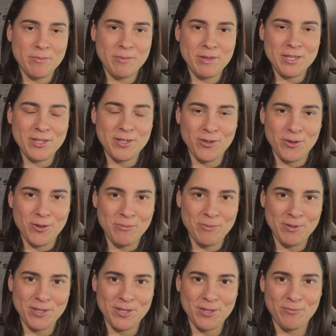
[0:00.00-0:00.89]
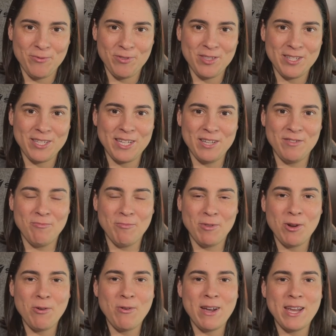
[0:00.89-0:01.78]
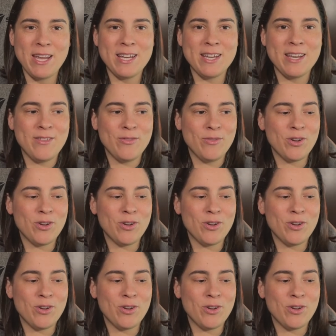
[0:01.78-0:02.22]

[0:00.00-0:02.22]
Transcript: be synonymous with Steve McQueen.